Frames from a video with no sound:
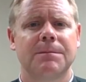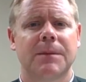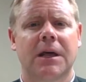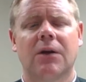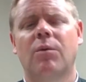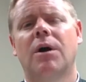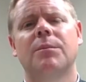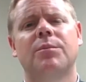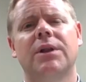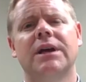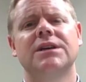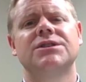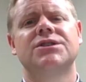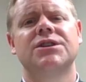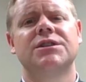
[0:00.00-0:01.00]
And in one
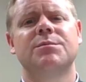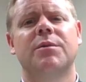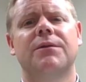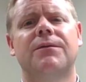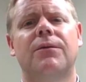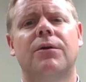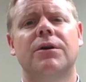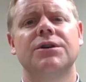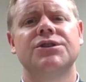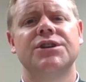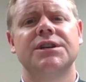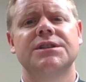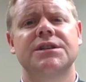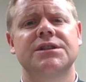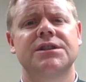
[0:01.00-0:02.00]
place, just before
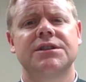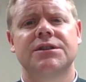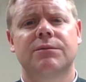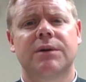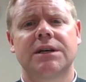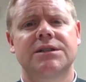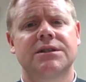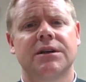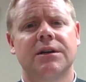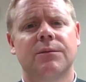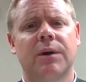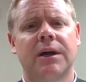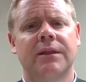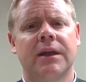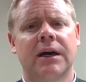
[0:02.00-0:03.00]
Jesus is arrested,
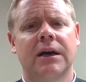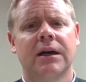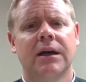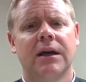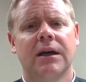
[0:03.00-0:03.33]
when the